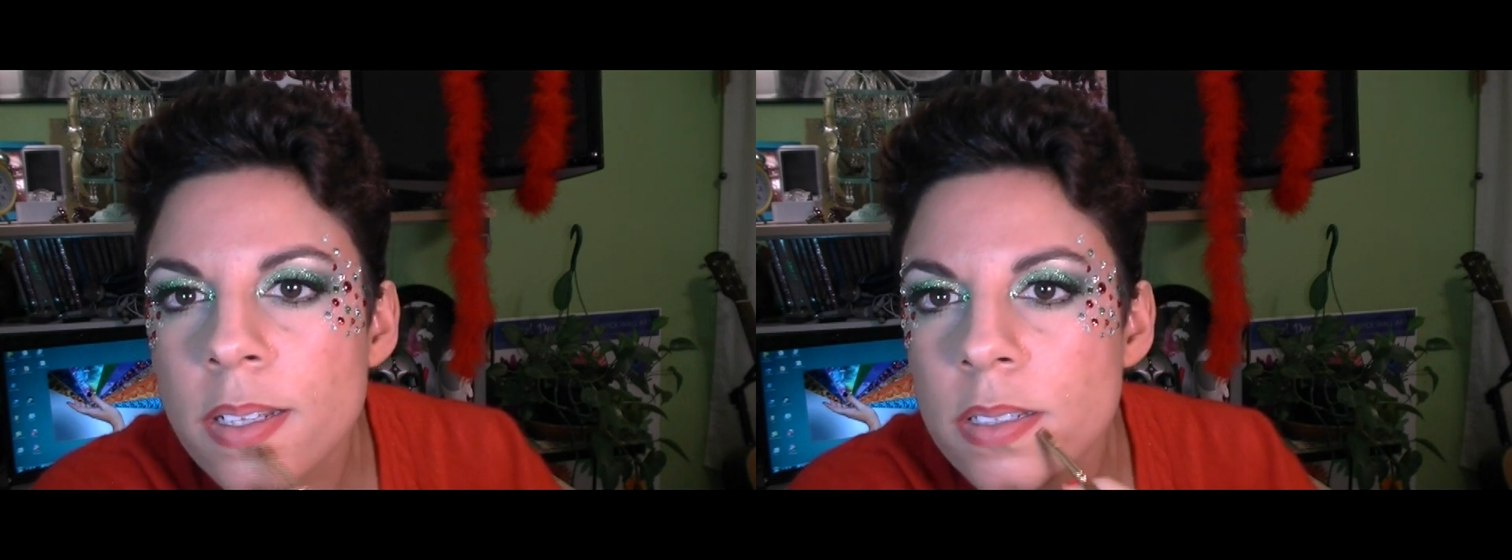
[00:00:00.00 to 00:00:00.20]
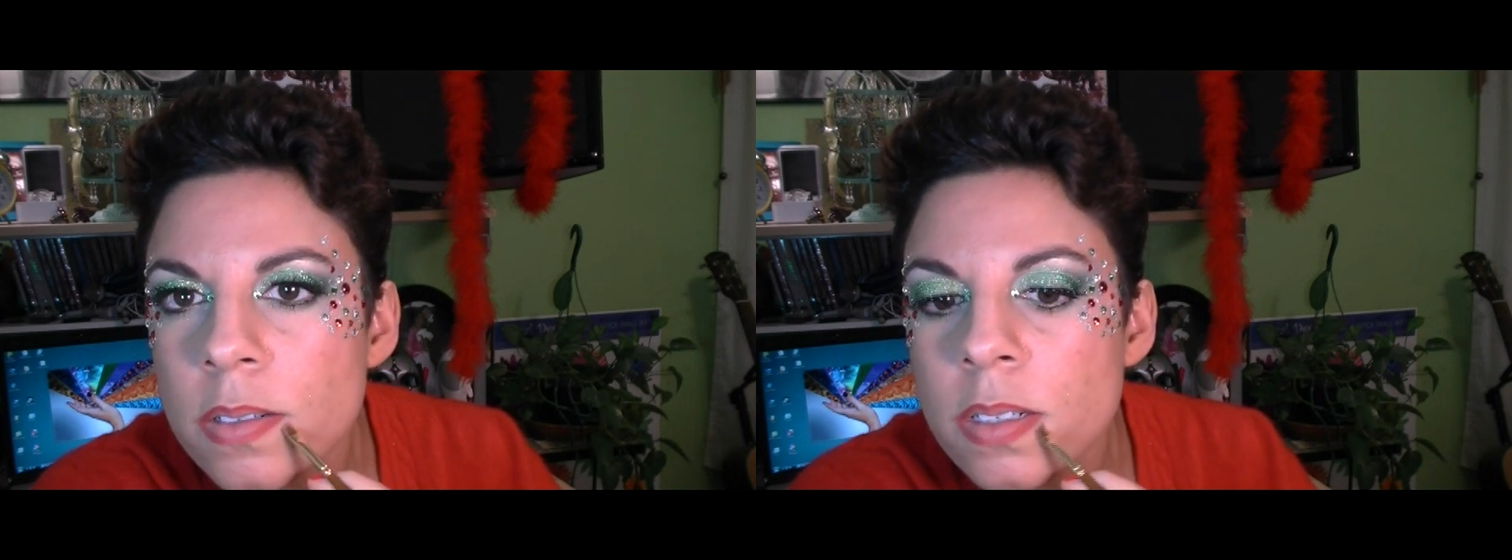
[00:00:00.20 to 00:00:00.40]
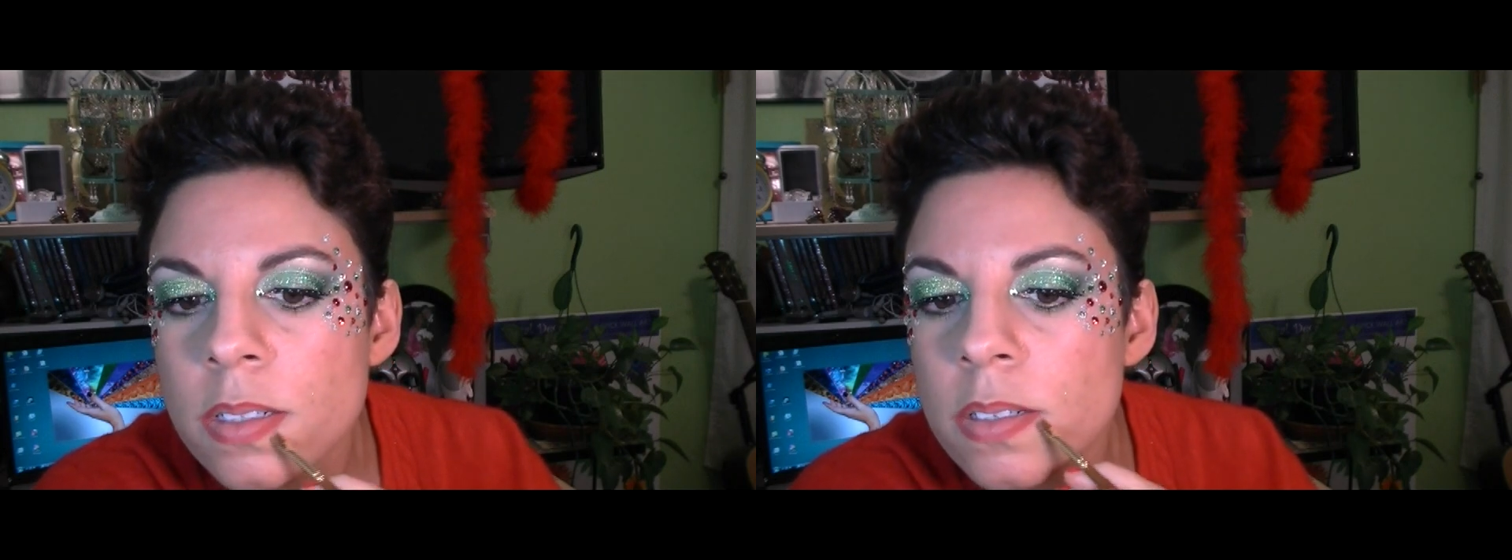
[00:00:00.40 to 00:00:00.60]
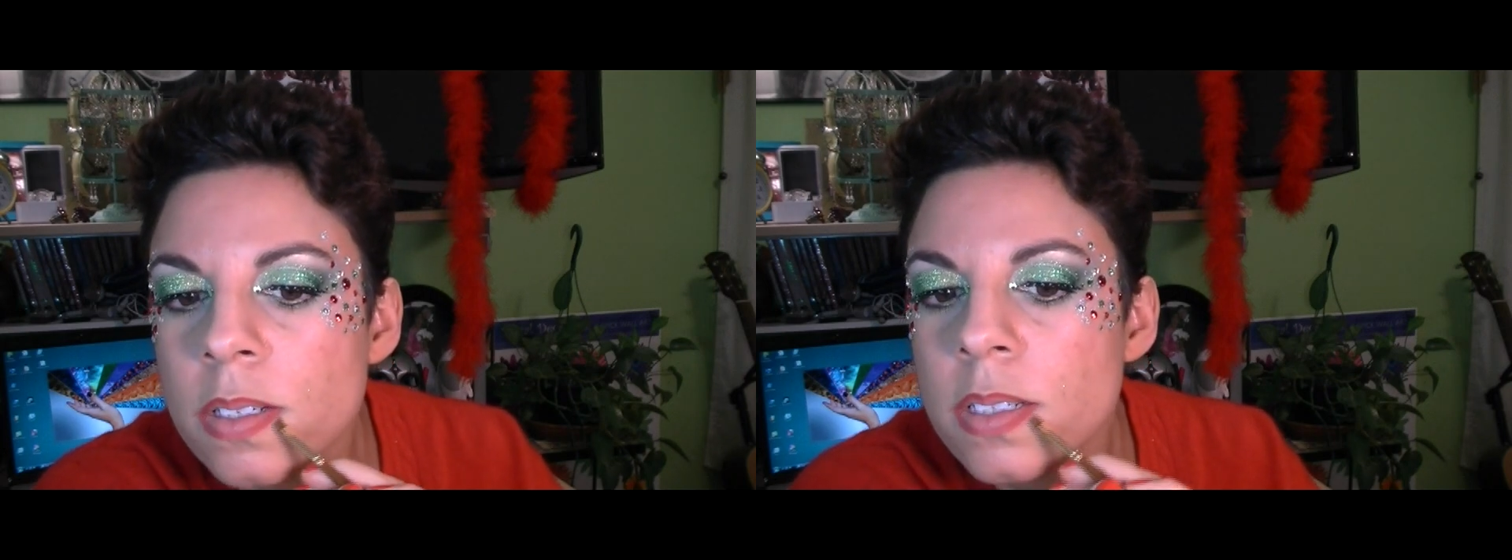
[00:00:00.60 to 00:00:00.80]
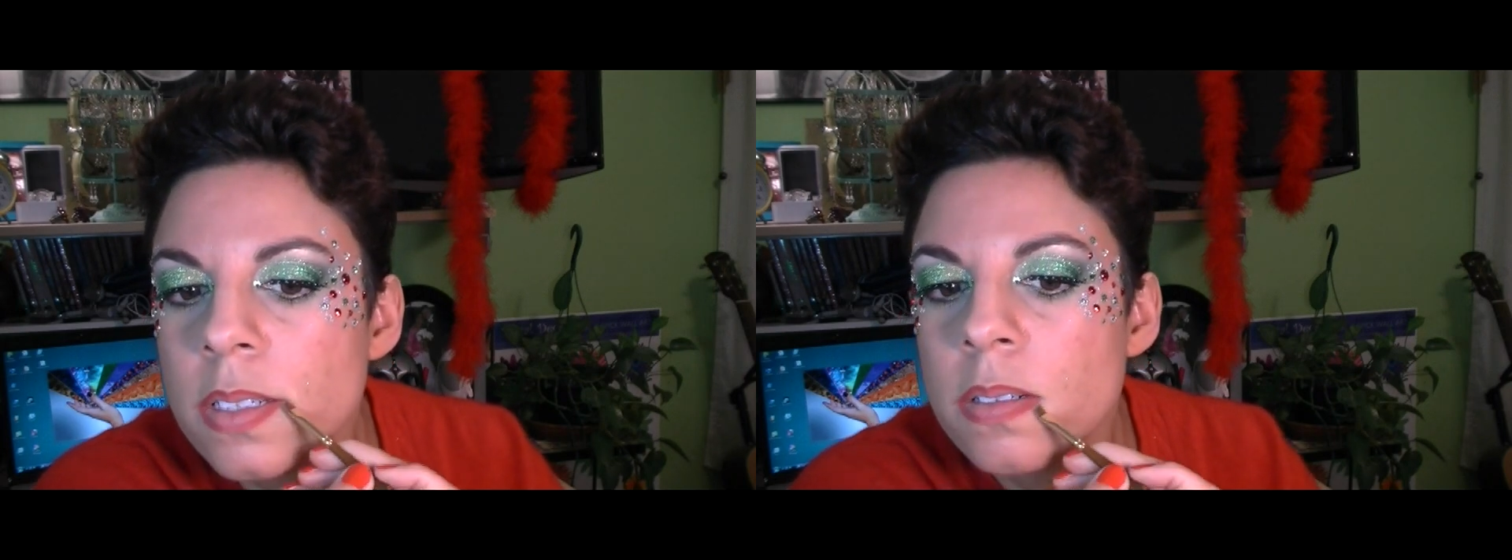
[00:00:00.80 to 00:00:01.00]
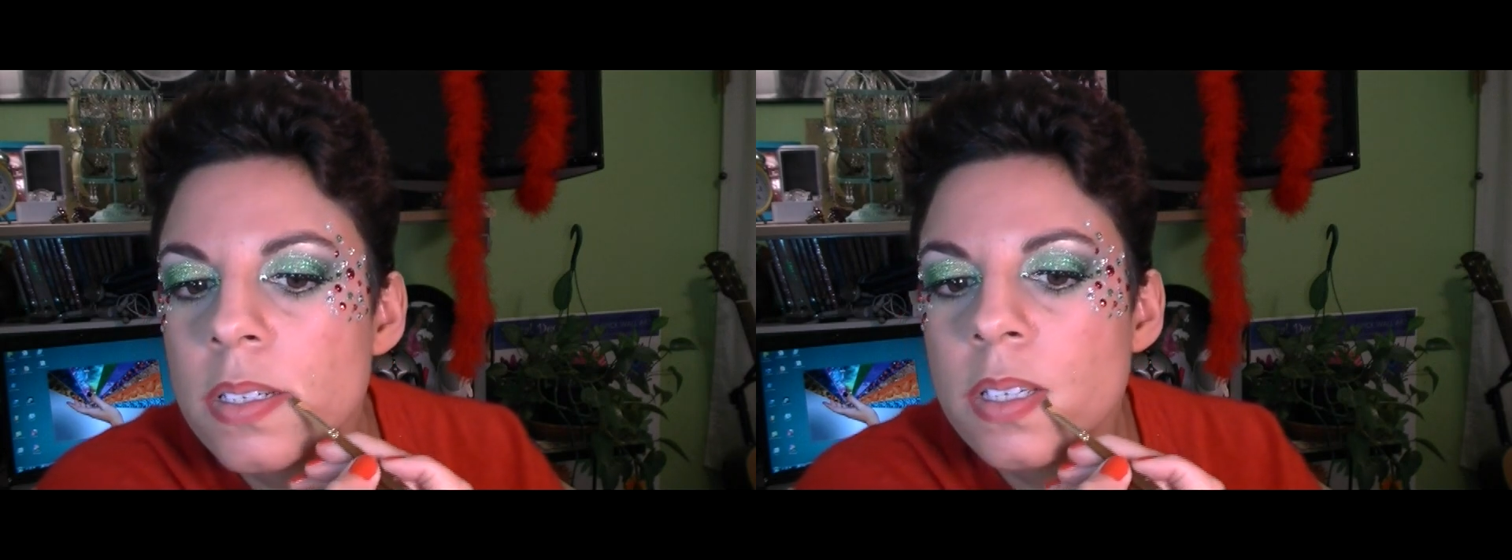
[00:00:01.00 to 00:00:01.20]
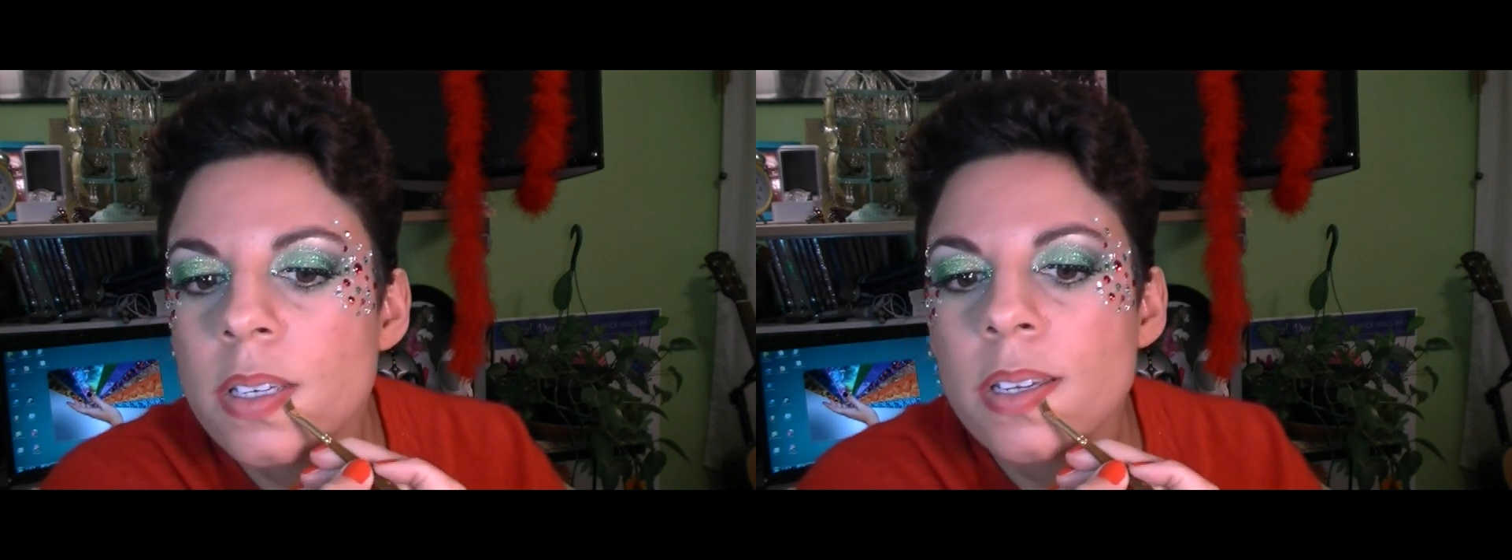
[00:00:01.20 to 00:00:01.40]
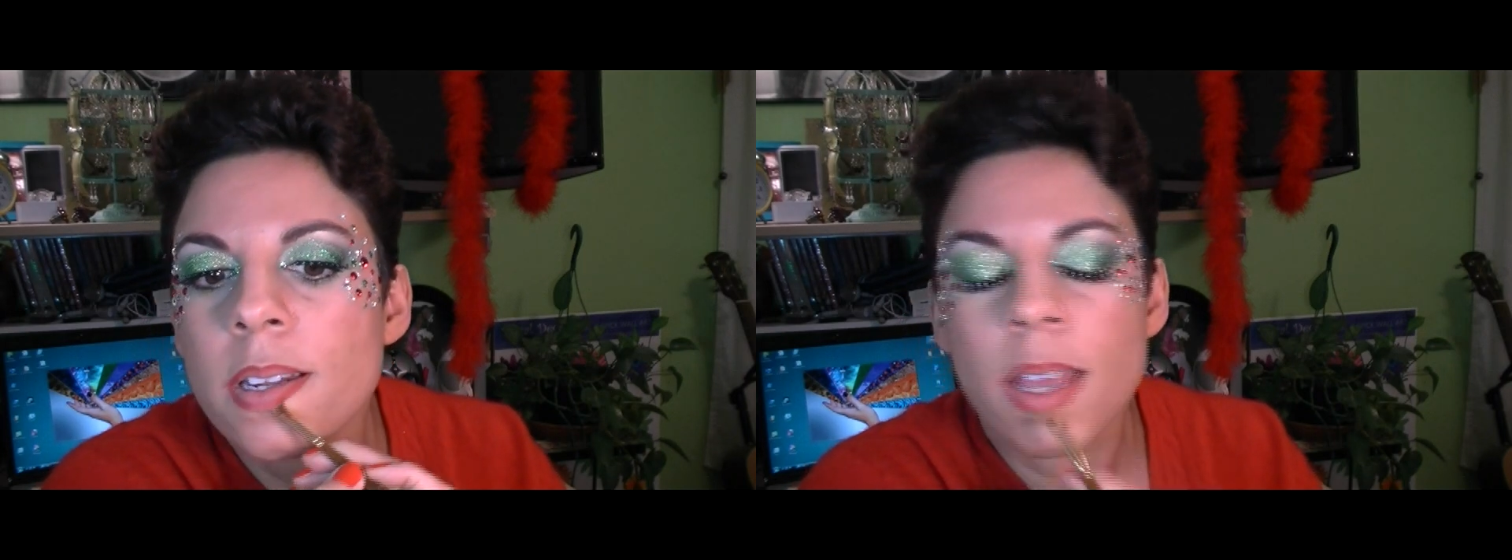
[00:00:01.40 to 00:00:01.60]
So what I'm doing is I'm
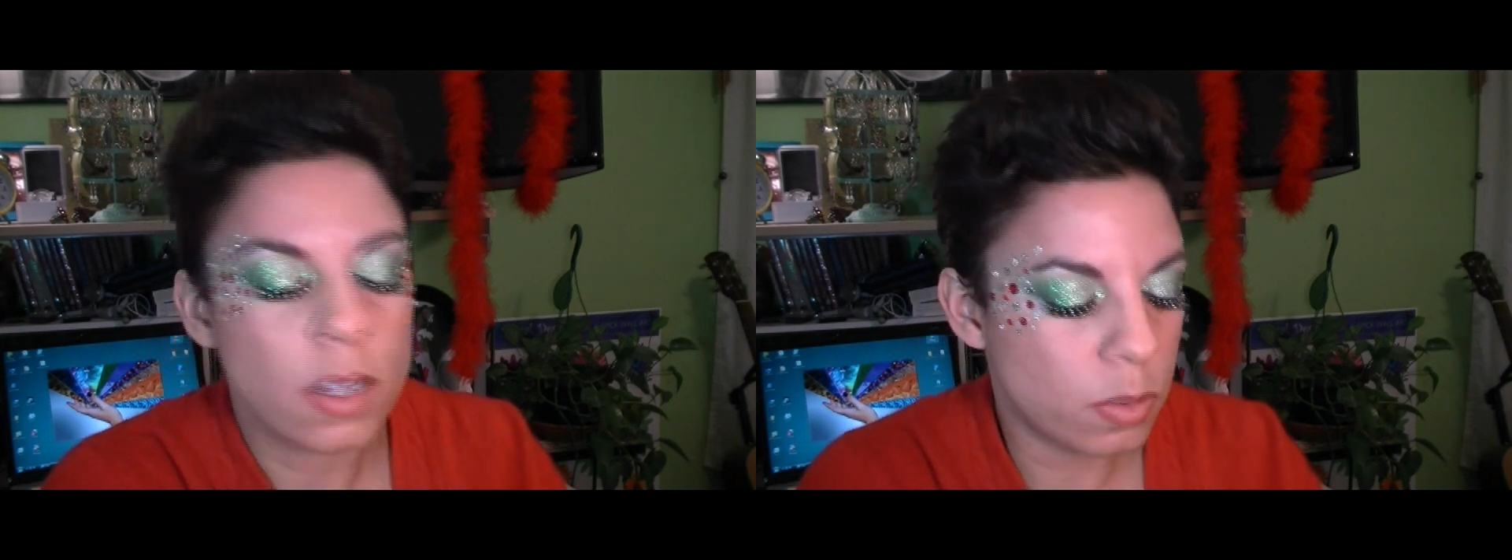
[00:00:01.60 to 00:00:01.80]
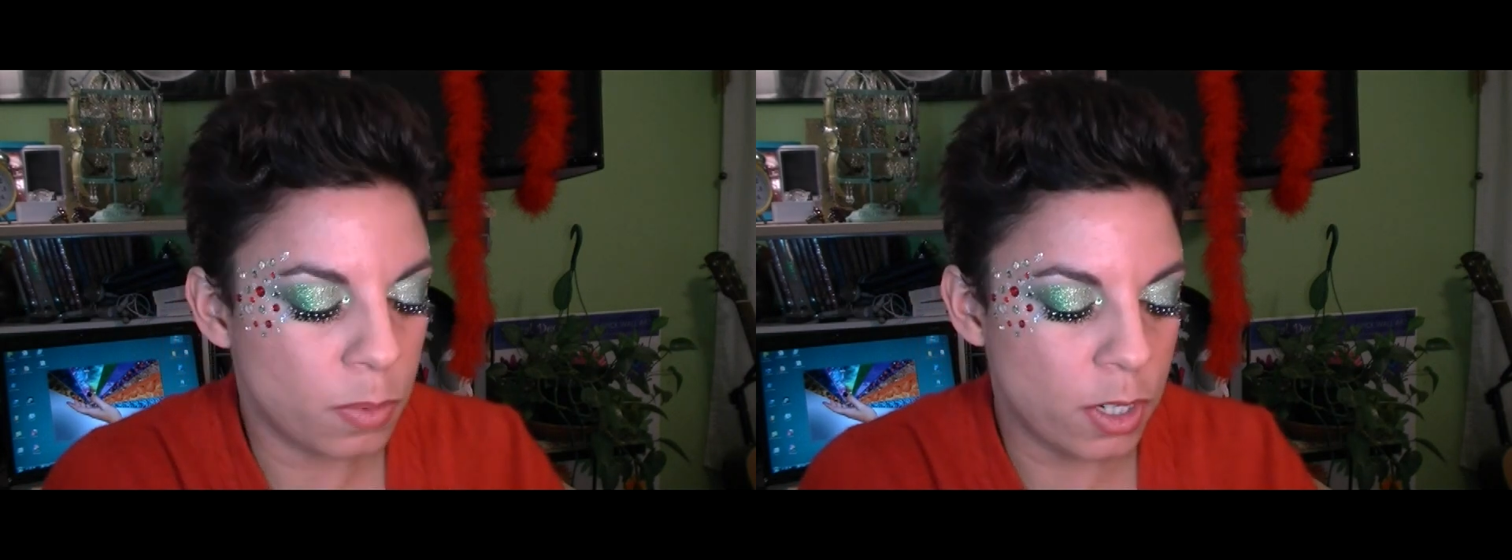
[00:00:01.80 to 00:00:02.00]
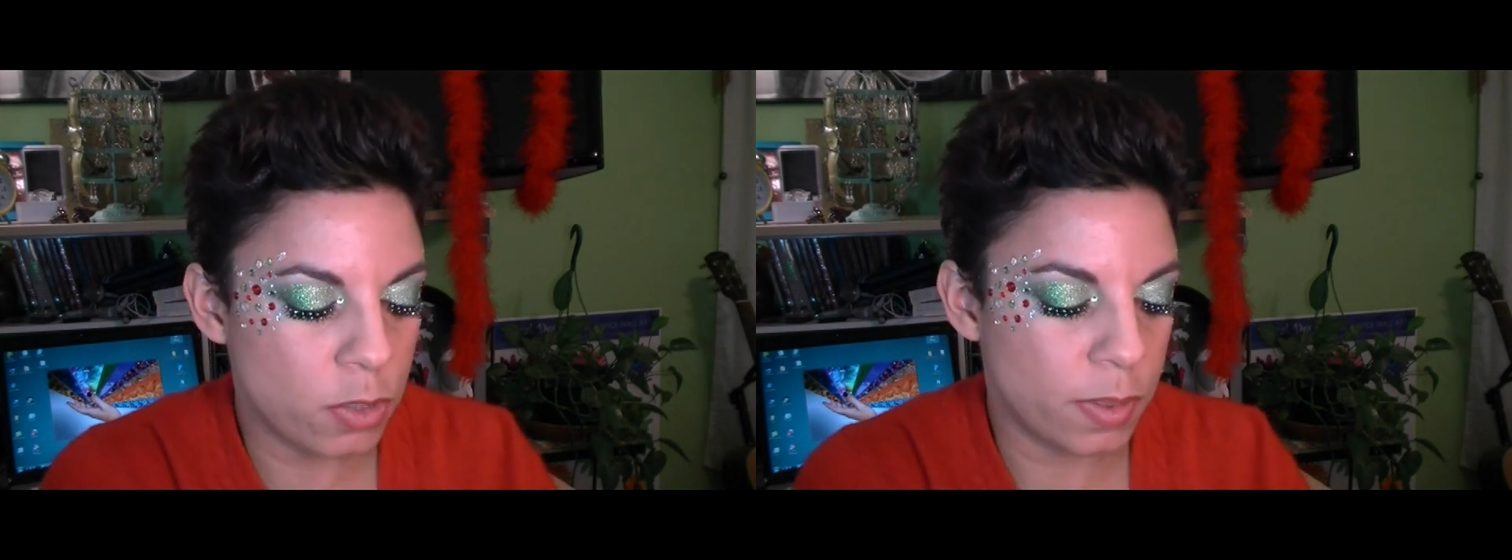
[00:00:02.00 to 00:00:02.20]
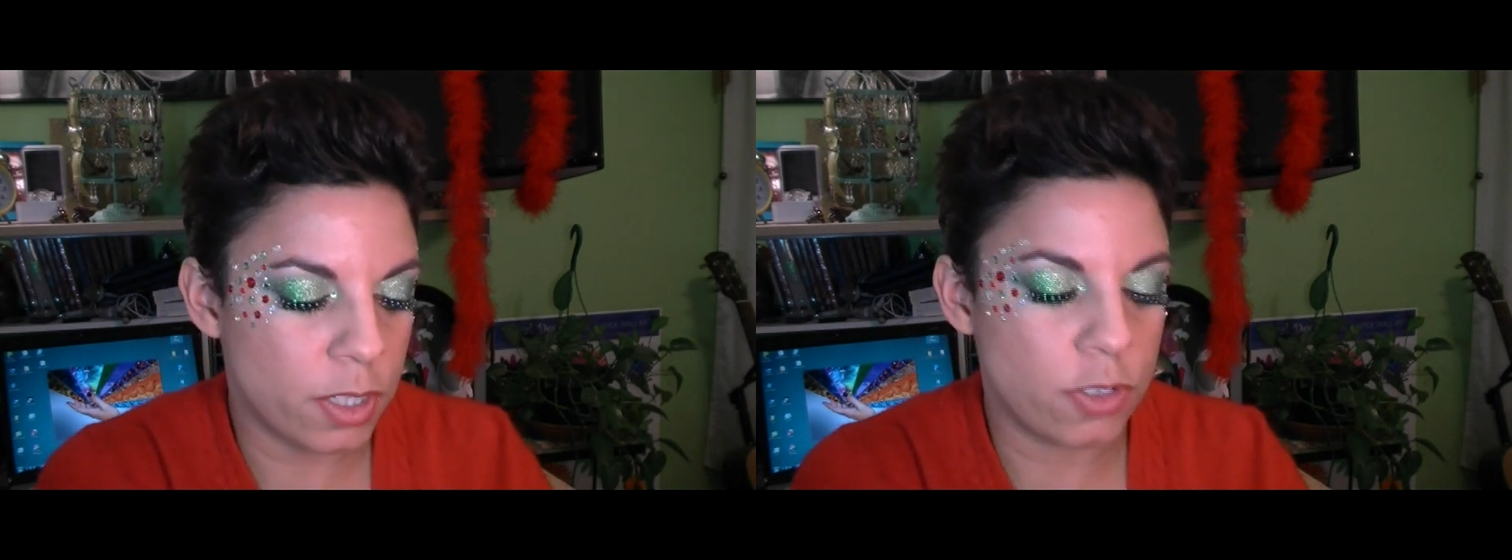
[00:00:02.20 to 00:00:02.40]
taking an angle brush with